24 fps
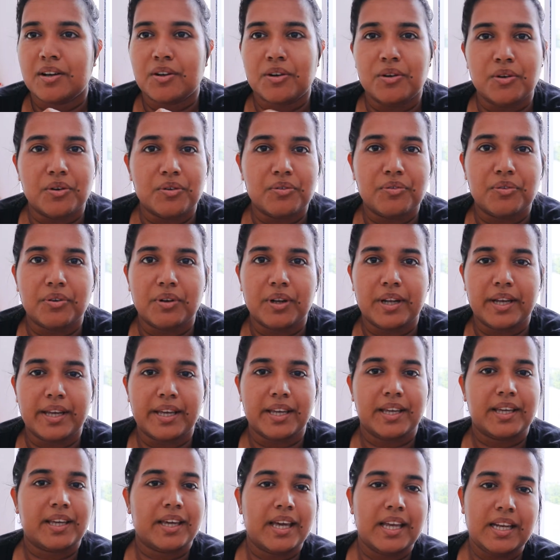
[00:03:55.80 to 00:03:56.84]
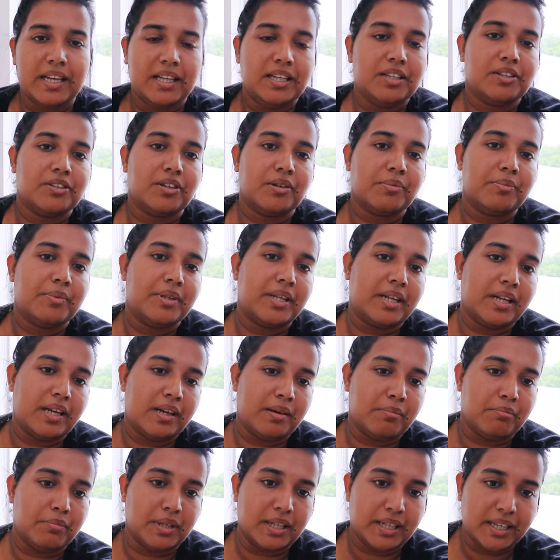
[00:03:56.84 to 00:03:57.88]
go for like any job that
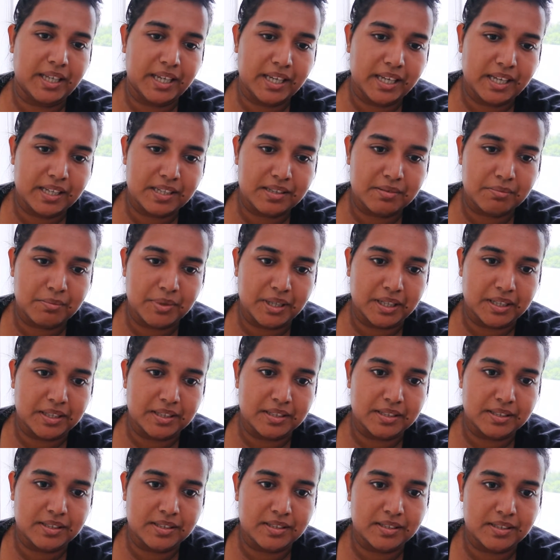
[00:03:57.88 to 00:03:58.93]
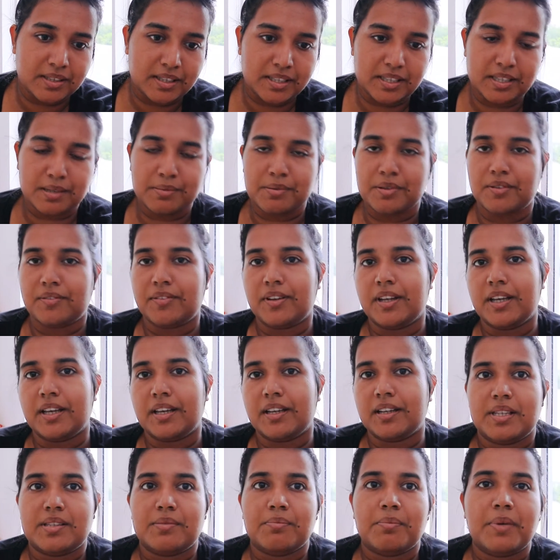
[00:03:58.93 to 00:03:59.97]
I'm gonna get
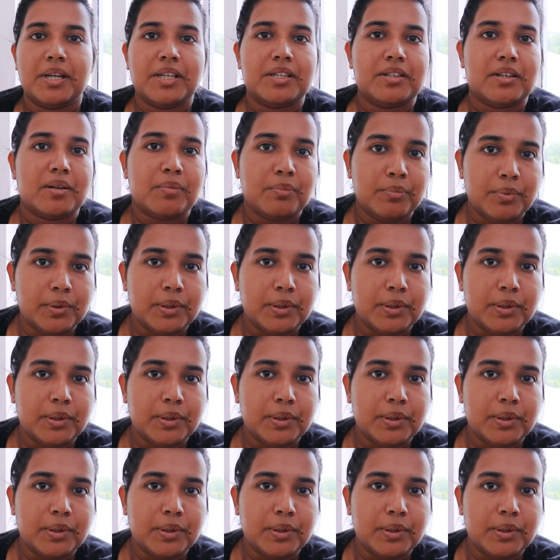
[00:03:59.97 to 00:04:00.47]
because my job